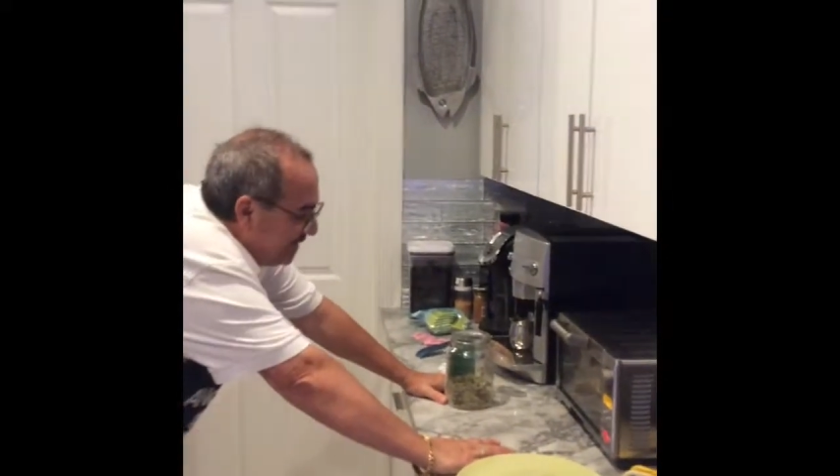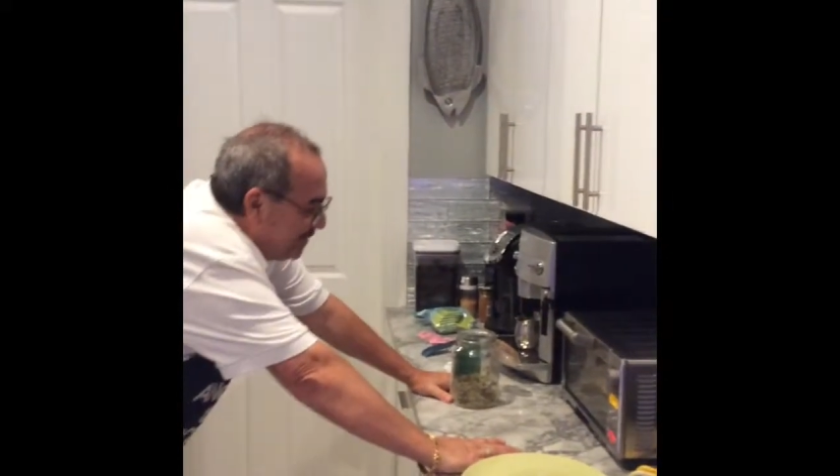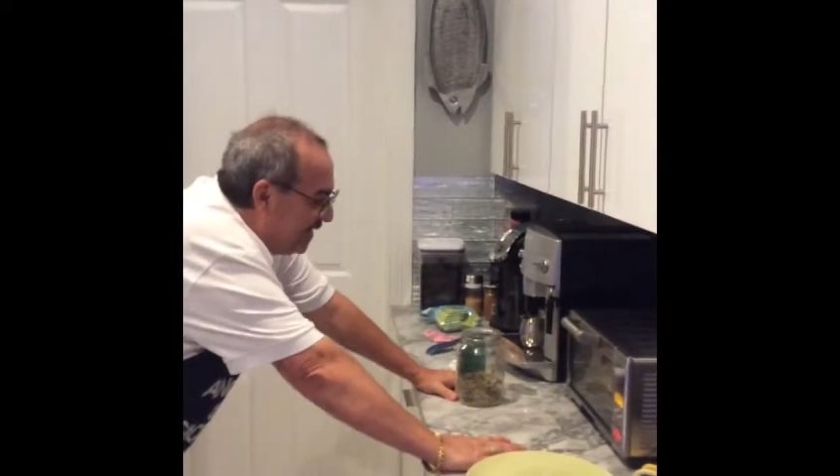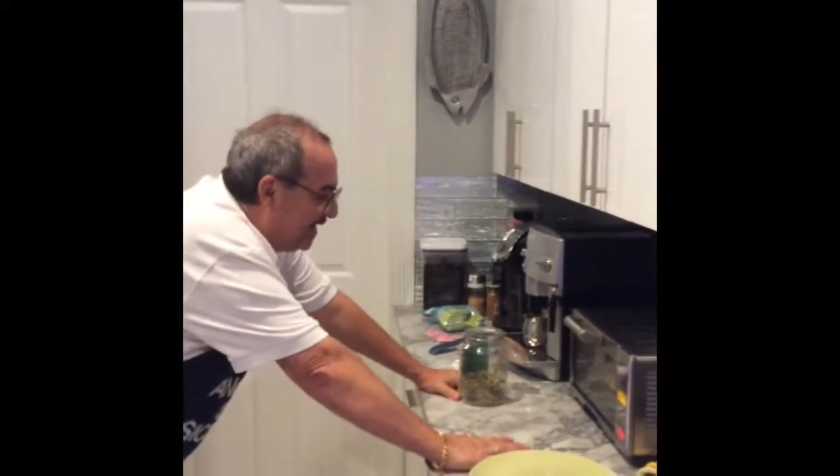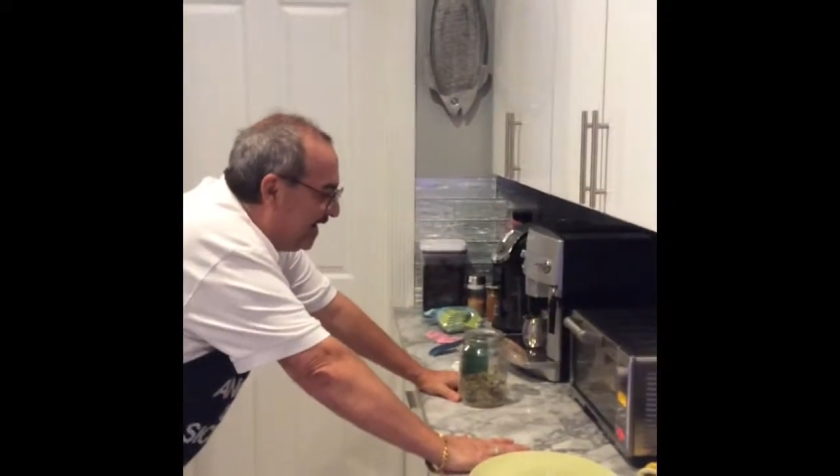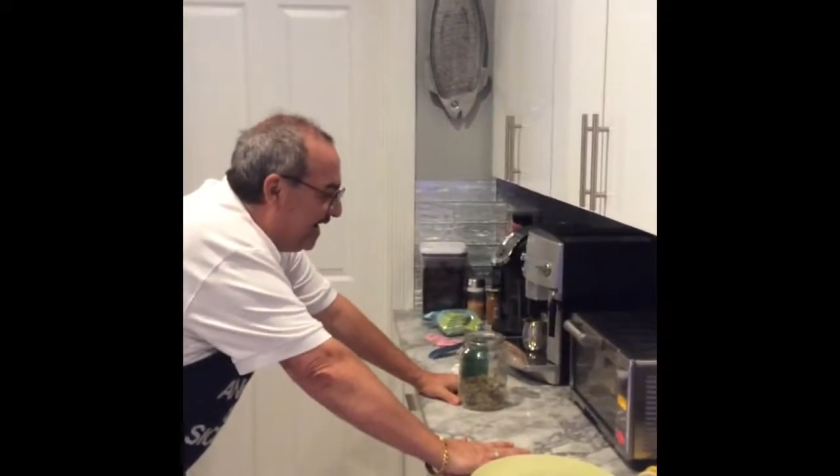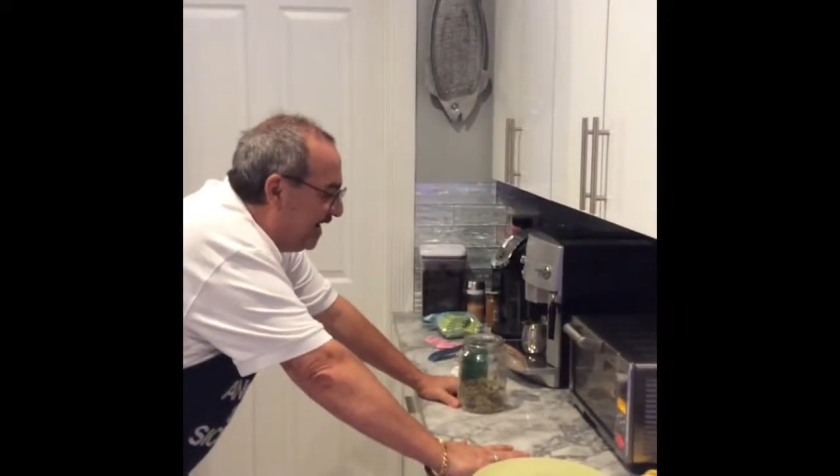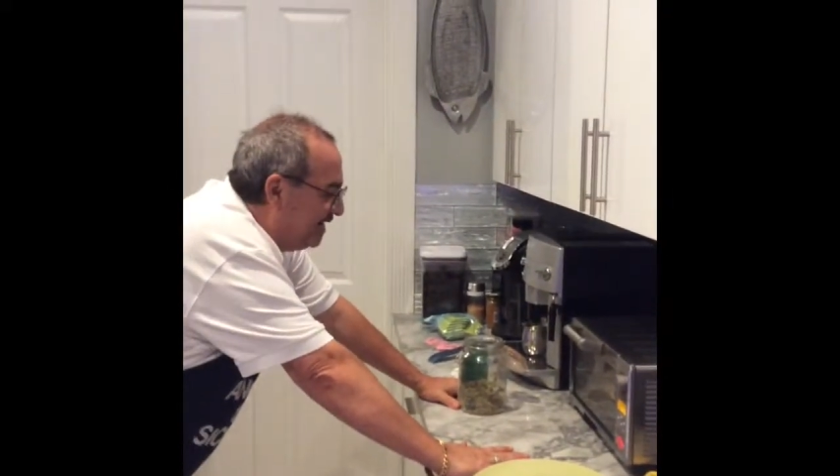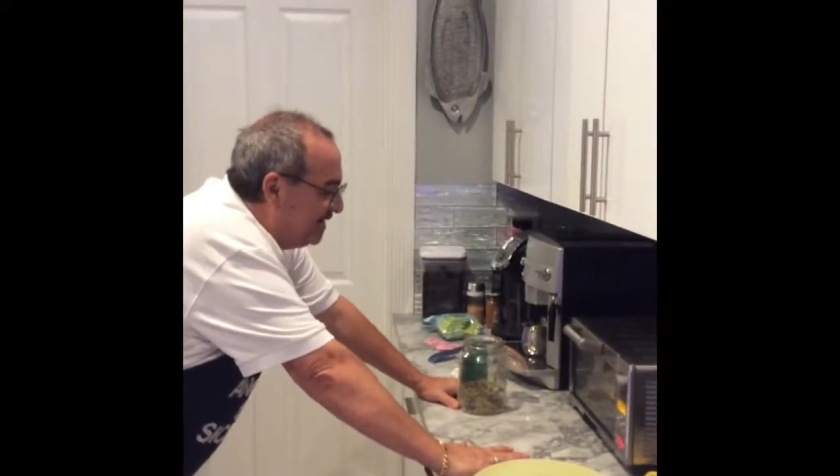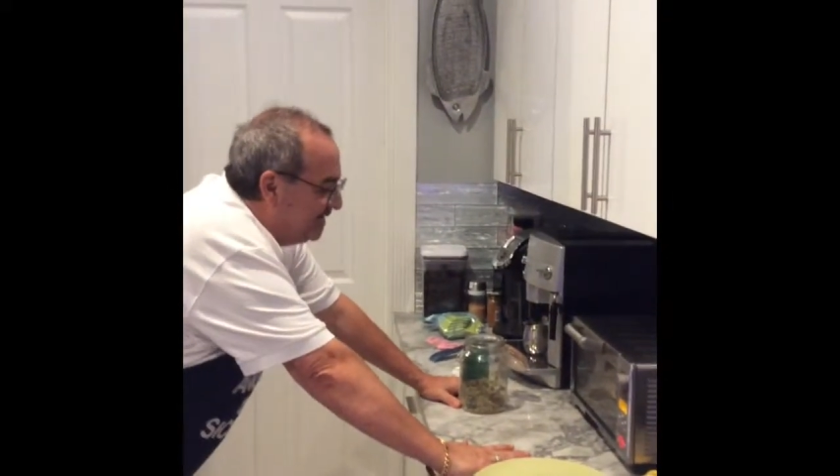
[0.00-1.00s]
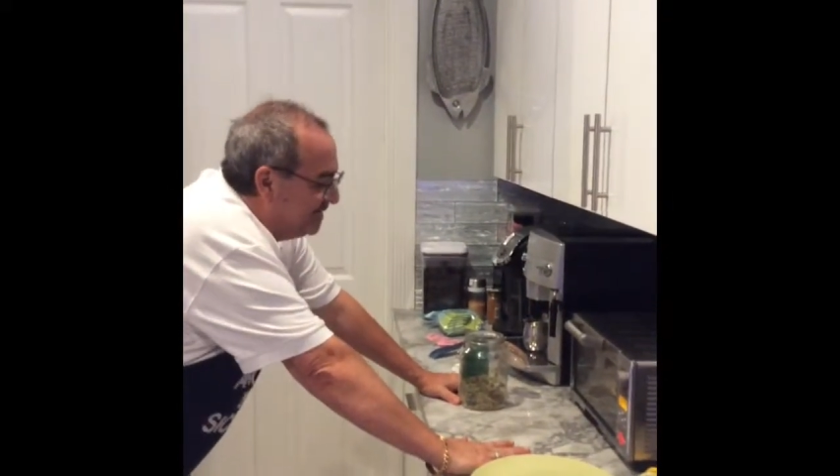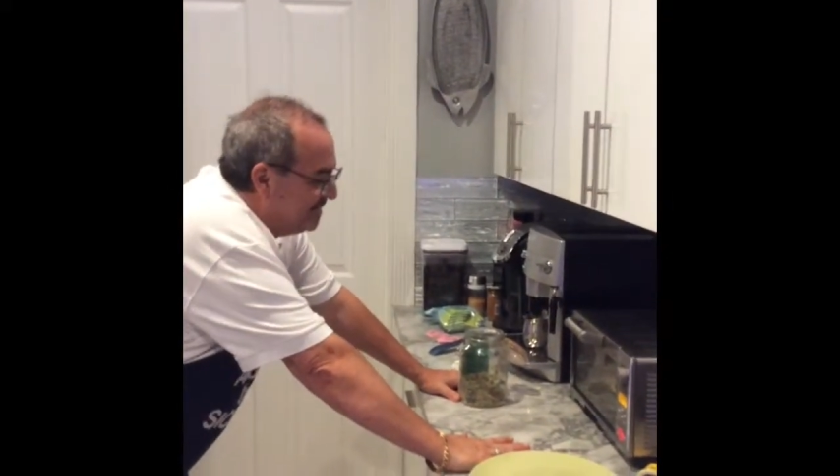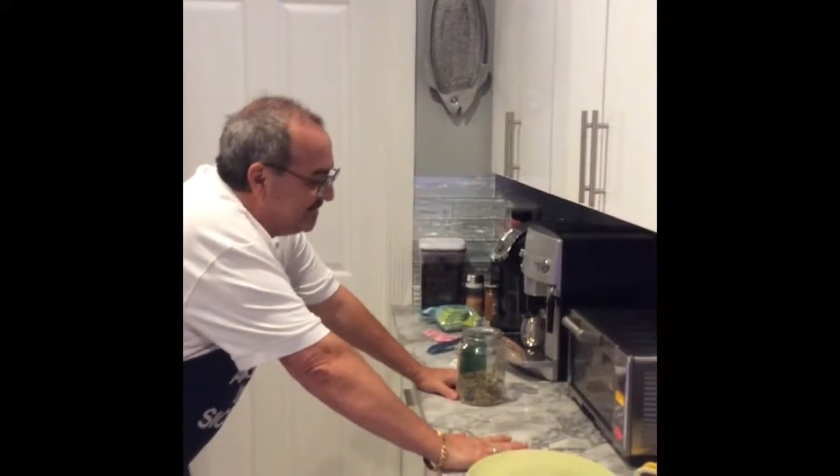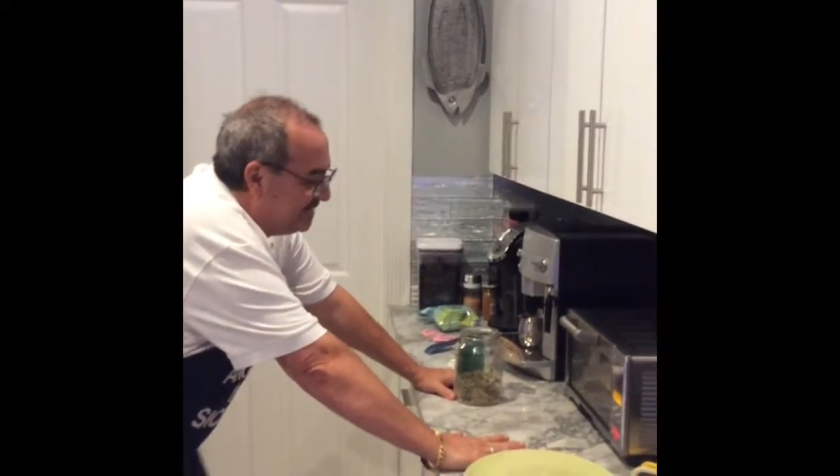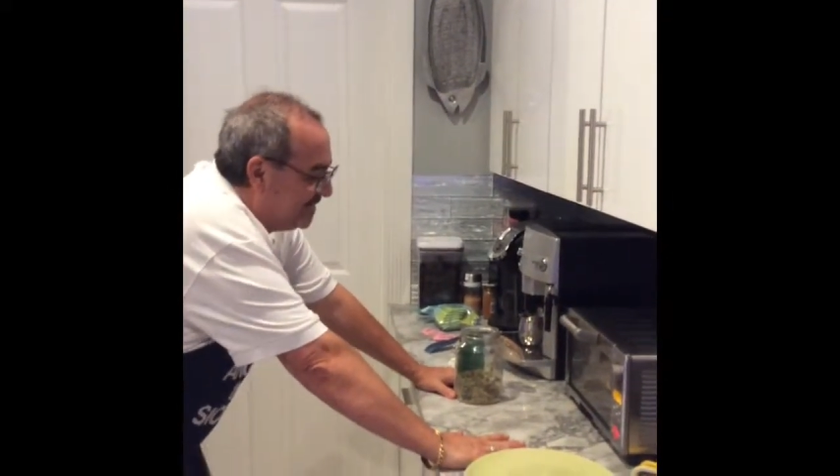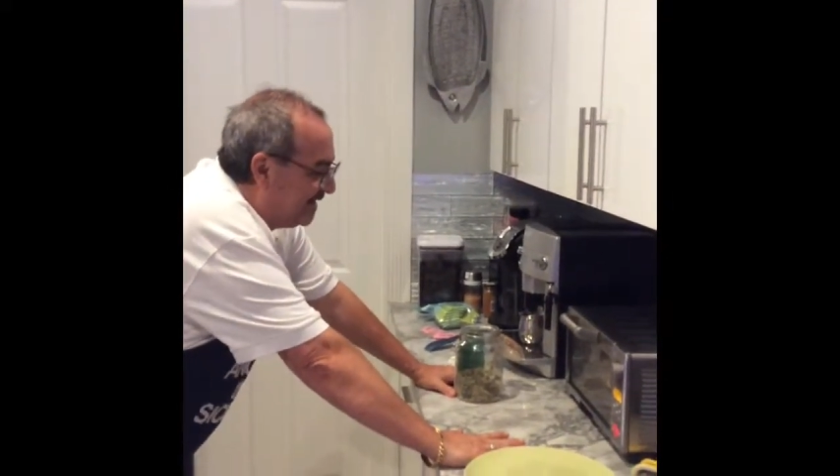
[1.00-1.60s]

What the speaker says: Come on. You